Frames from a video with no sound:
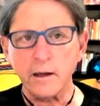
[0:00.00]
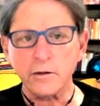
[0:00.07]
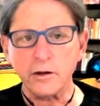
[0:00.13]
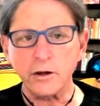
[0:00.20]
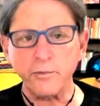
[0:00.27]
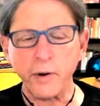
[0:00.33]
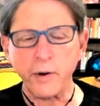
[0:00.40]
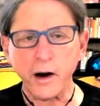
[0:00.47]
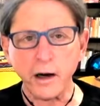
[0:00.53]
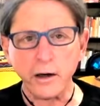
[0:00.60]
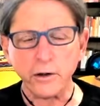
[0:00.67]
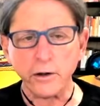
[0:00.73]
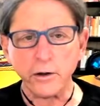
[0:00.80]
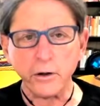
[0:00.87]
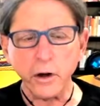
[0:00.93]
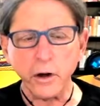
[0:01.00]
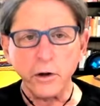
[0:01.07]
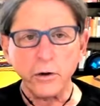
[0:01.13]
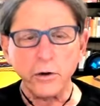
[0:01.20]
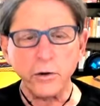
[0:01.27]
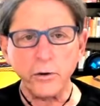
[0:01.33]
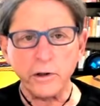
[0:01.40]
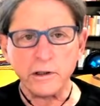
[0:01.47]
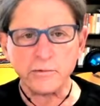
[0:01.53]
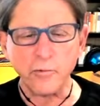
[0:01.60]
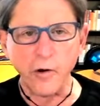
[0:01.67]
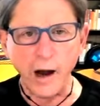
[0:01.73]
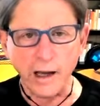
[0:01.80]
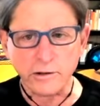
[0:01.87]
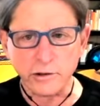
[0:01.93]
The partner who is
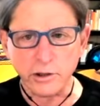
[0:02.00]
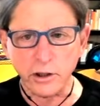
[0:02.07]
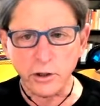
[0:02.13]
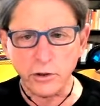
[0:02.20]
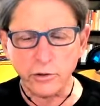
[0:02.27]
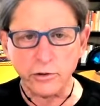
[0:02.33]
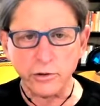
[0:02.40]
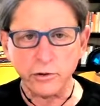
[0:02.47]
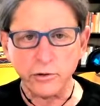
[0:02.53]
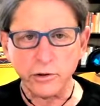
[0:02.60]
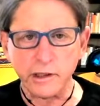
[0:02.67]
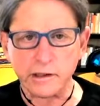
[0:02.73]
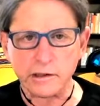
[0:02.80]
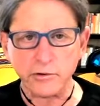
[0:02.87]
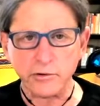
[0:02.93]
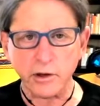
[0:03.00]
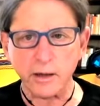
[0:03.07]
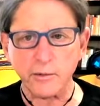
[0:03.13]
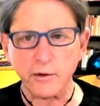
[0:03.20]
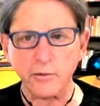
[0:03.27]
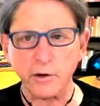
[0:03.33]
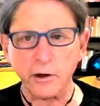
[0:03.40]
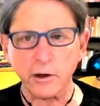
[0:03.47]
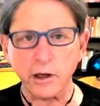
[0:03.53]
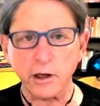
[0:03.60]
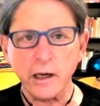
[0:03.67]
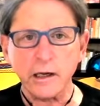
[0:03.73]
watching you do this trauma work